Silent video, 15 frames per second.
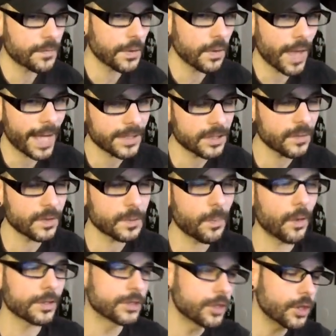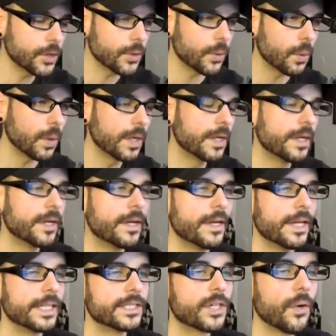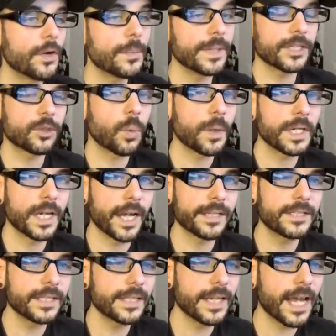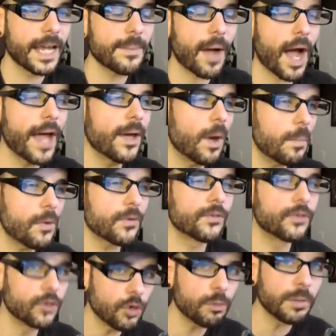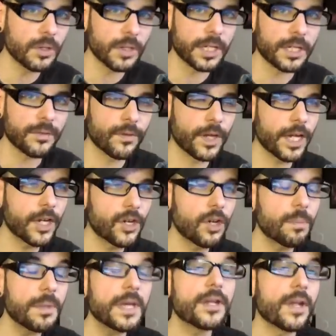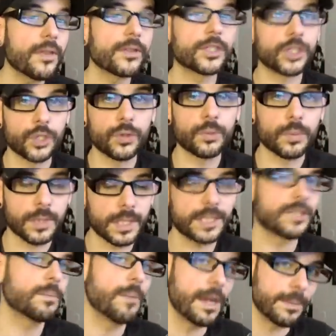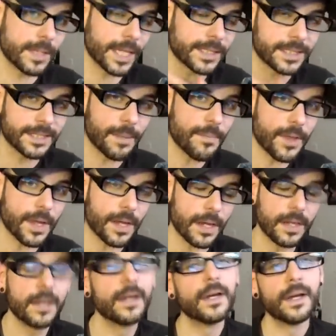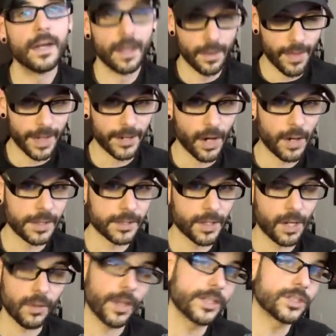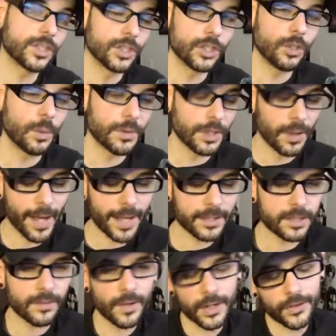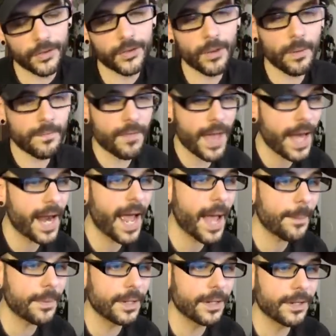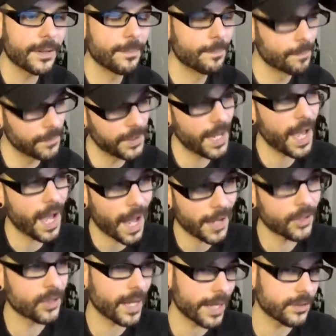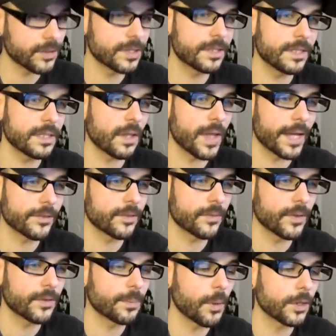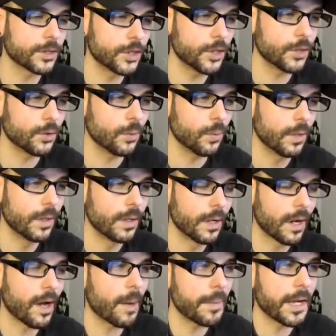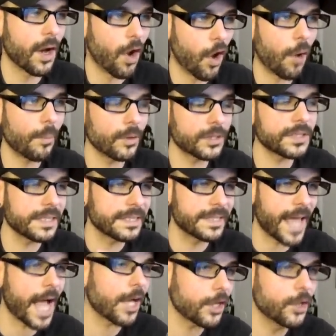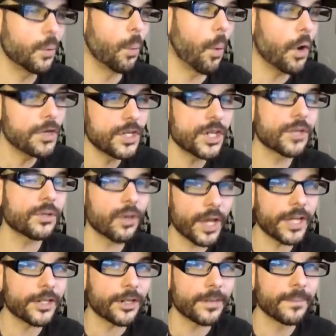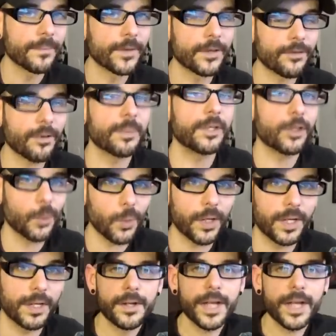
The Last of Us Part 2 is going to be a 2019 game, I almost do believe it could be another June release. Maybe that's something that Naughty Dog likes to do with The Last of Us. And so if that happened, yeah, I could actually see The Last of Us Part 2 coming almost exactly one year later from E3.